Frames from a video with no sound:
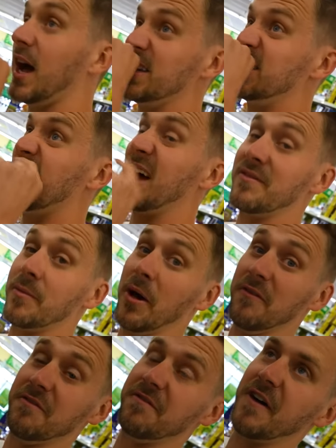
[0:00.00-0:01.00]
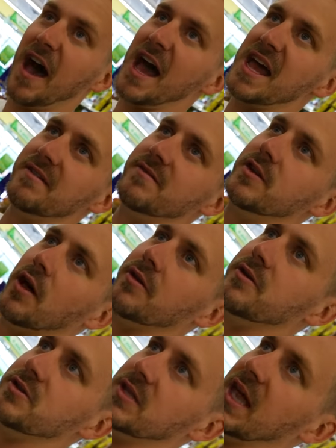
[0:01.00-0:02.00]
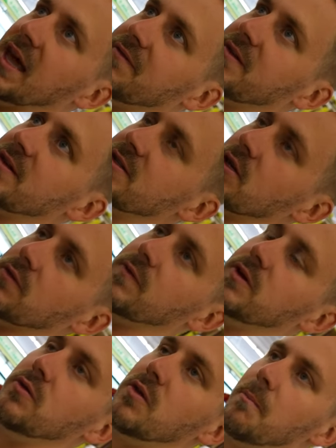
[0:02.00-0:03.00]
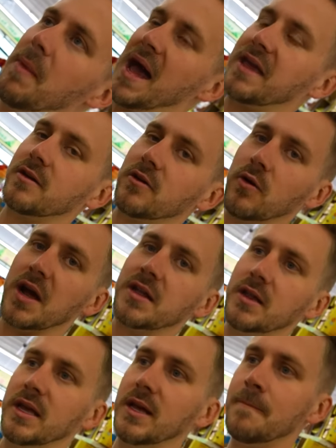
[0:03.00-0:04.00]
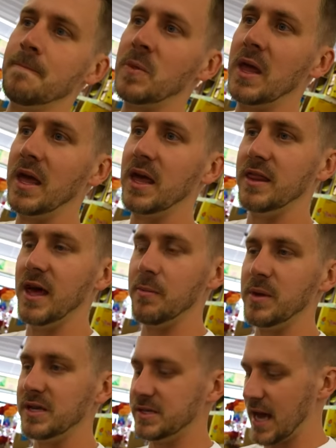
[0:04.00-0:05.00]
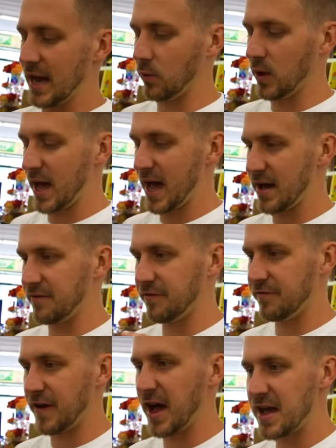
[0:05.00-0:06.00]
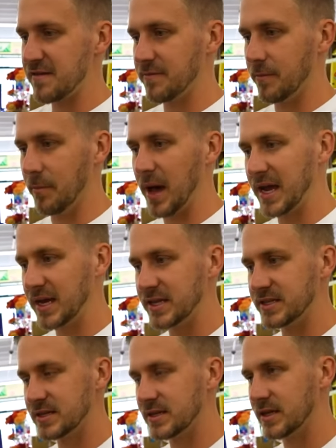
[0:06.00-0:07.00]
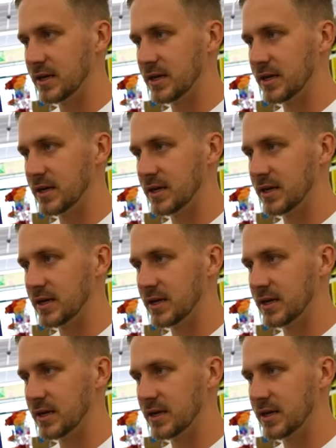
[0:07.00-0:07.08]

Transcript: I still have about $5 left. So if we do the math correctly, that means I will have five minus,